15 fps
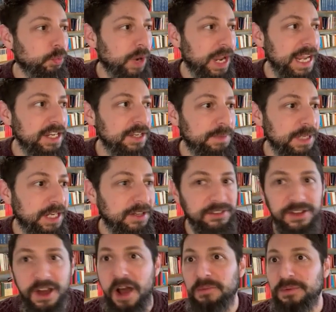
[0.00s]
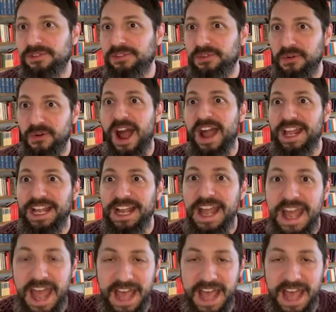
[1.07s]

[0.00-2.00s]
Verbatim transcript: rained because God was crying.